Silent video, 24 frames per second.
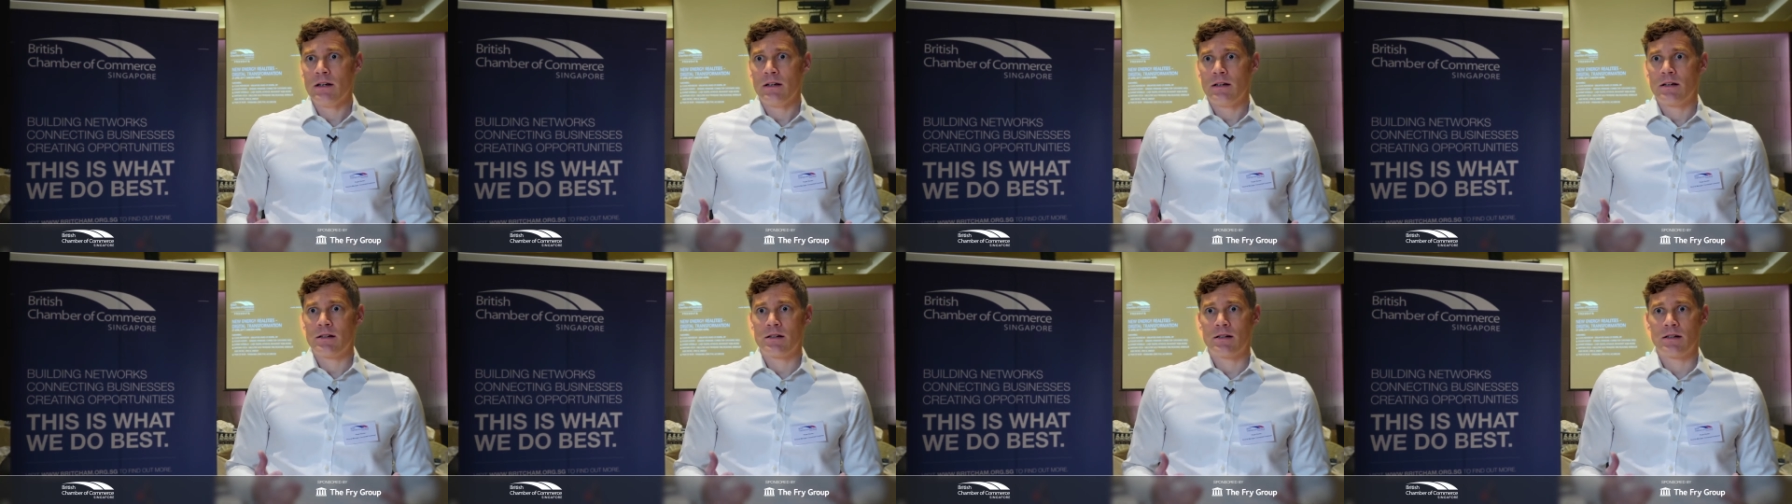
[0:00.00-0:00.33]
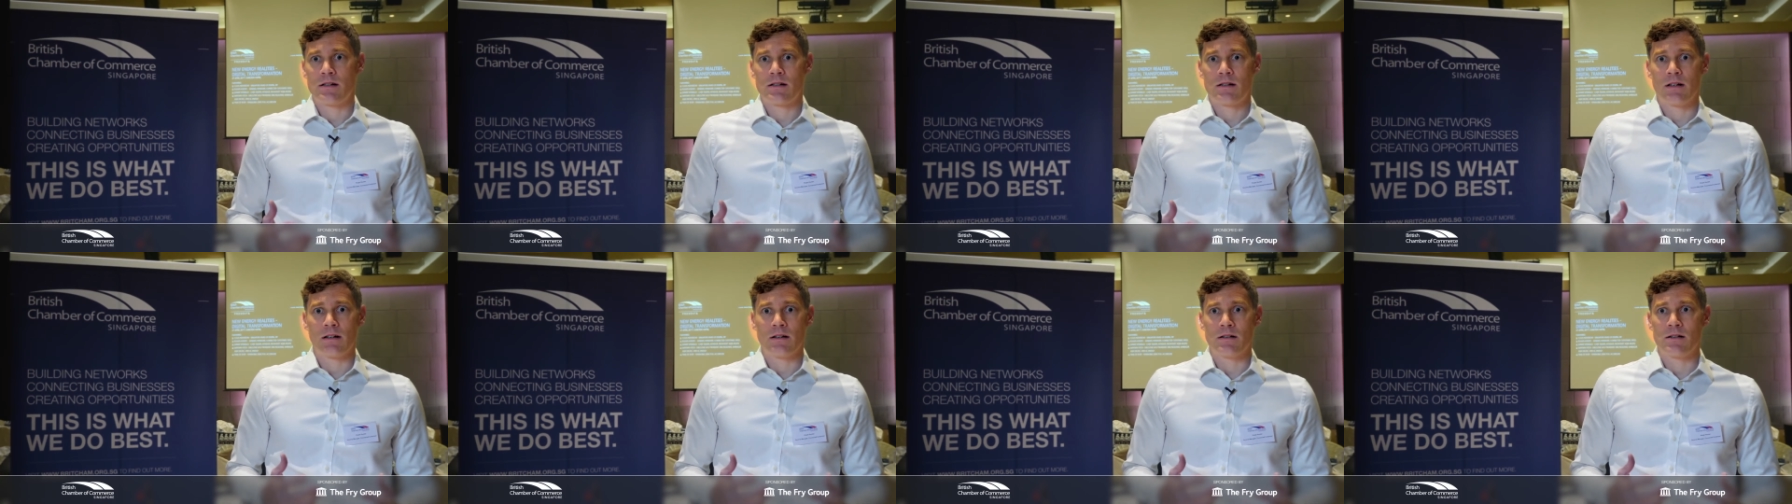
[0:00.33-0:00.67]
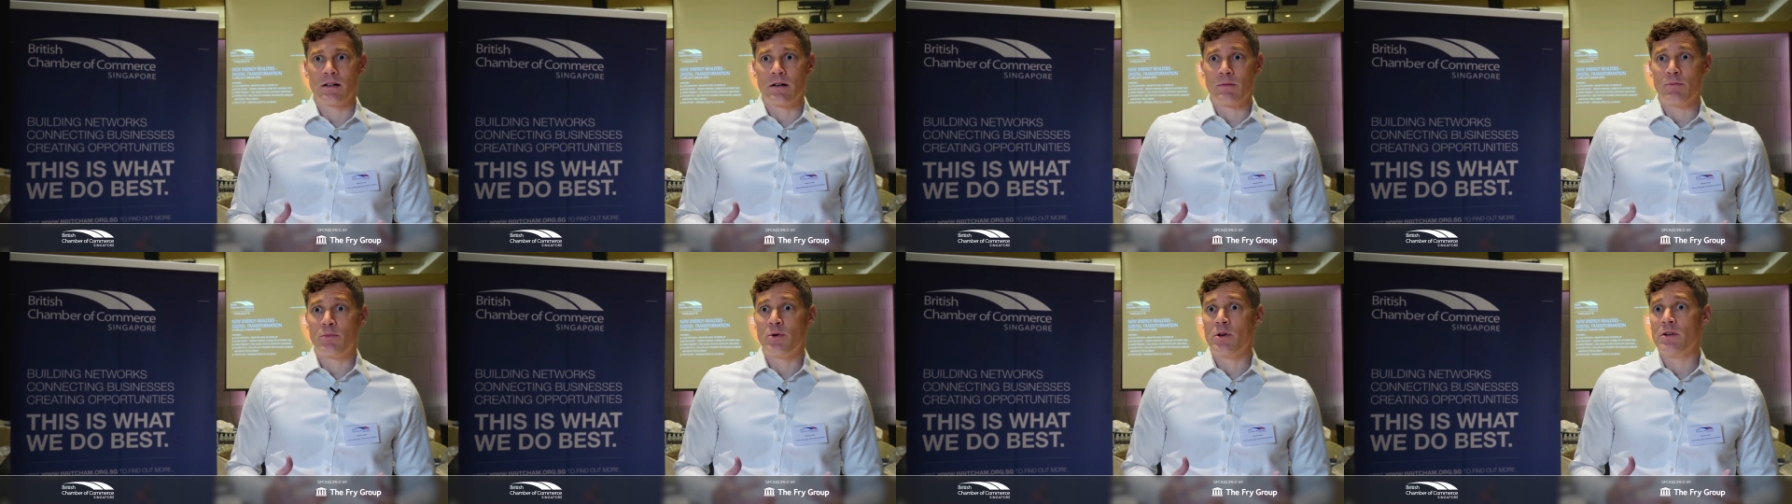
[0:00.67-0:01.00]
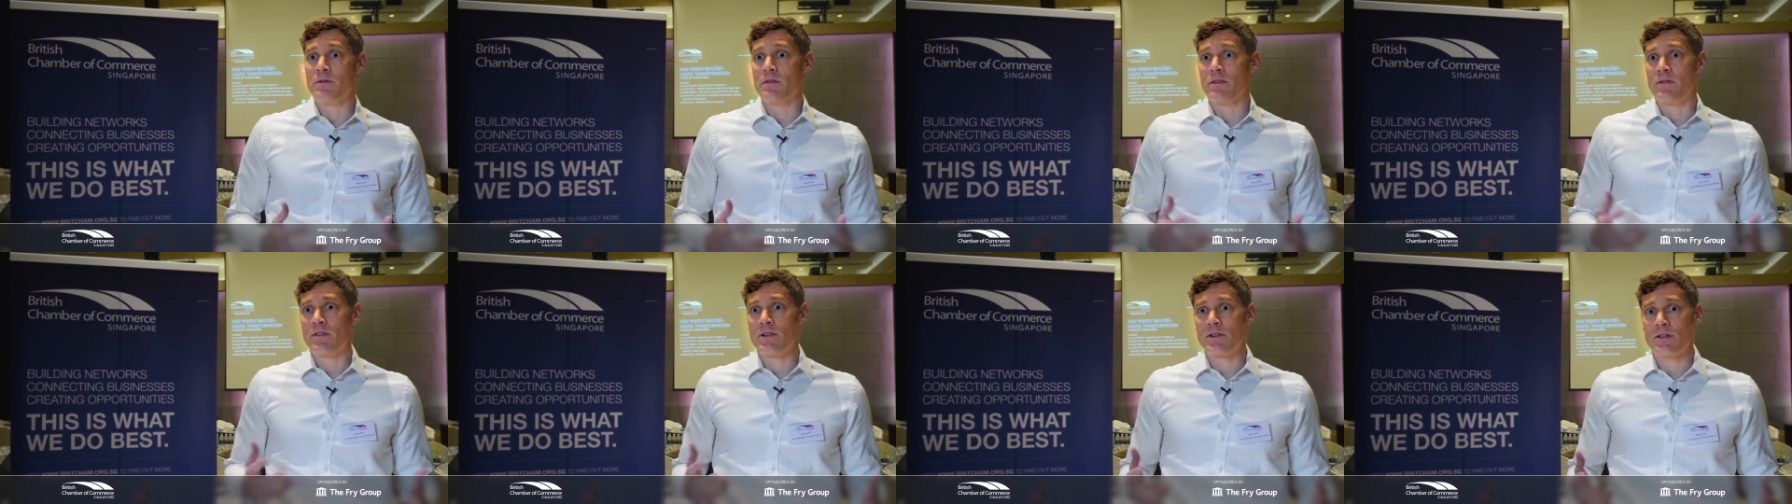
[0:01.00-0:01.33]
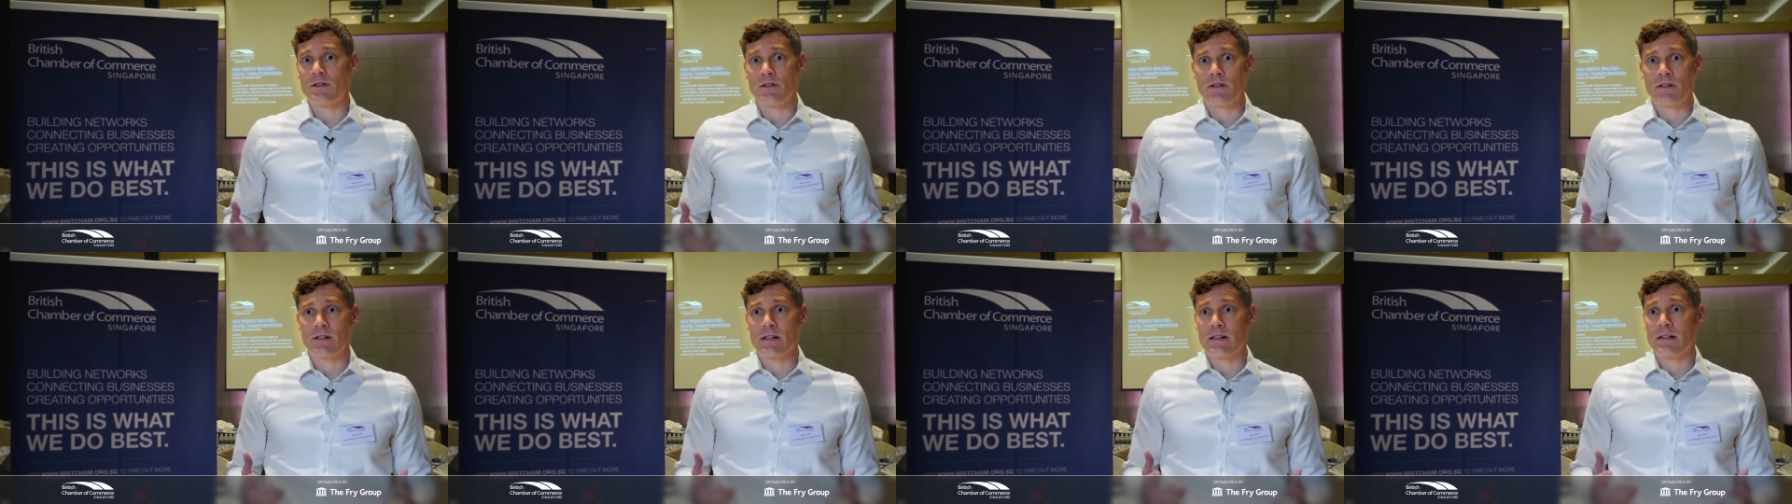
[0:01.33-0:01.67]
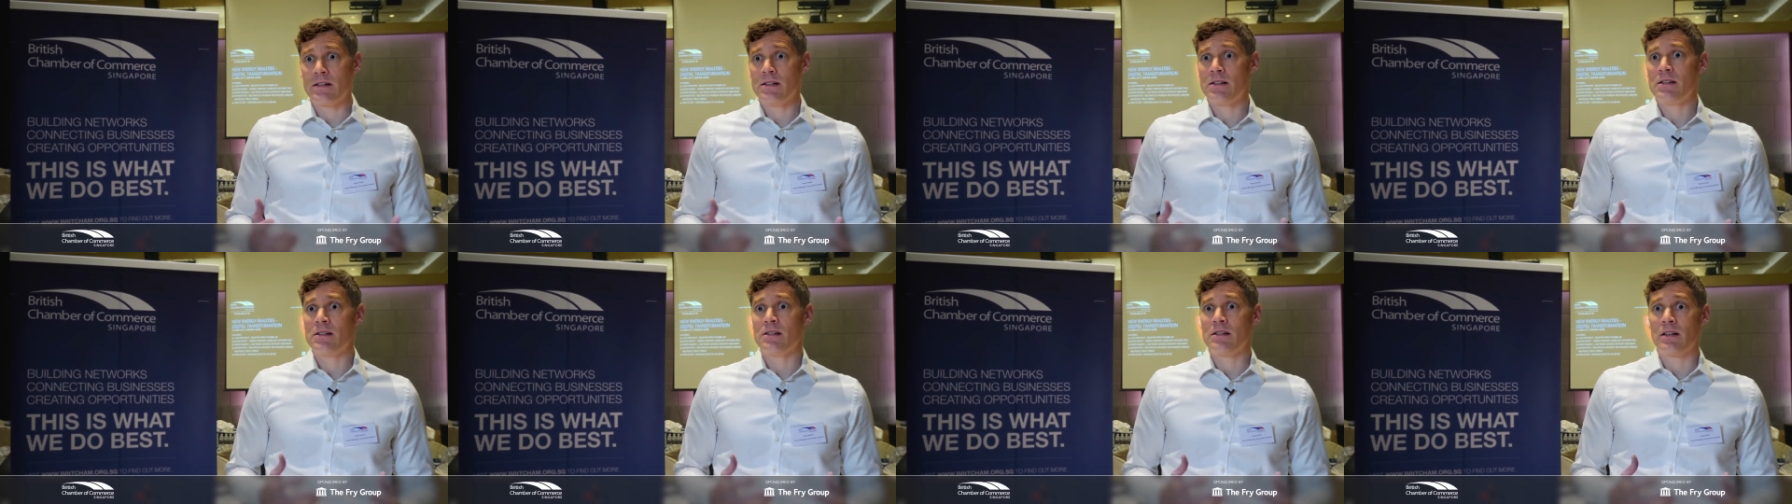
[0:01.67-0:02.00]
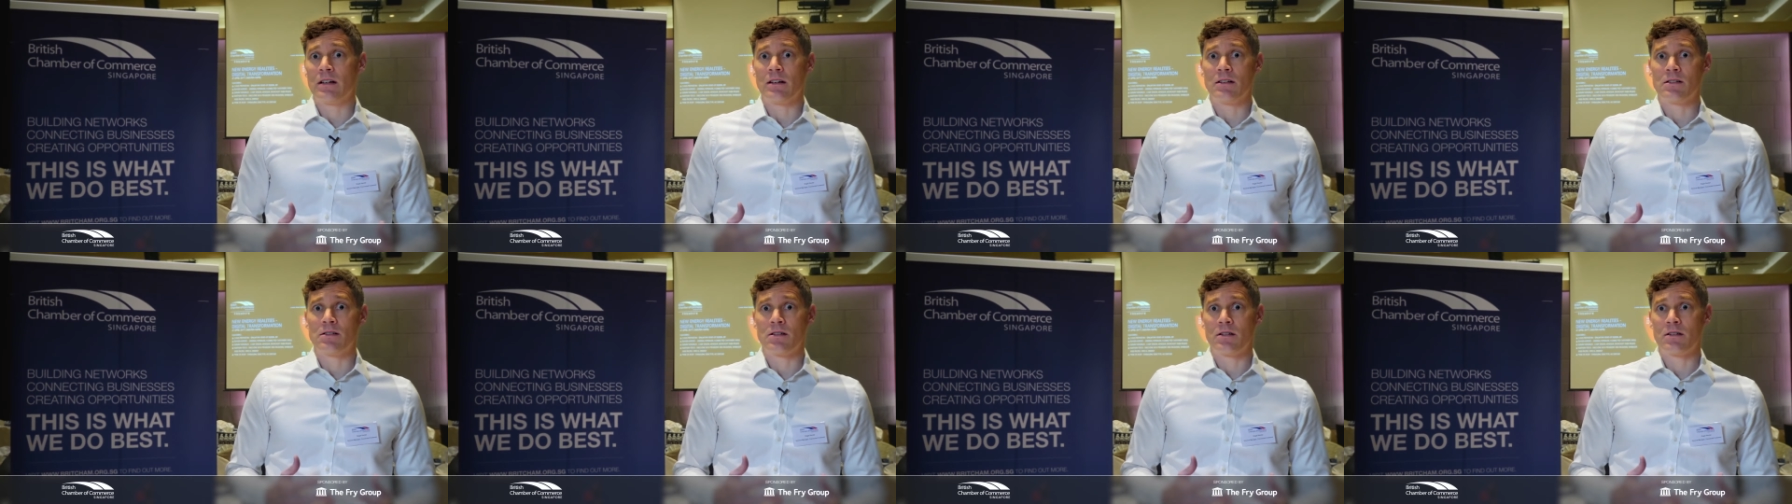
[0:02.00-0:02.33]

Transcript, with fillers: this is things that improve efficiency, this is things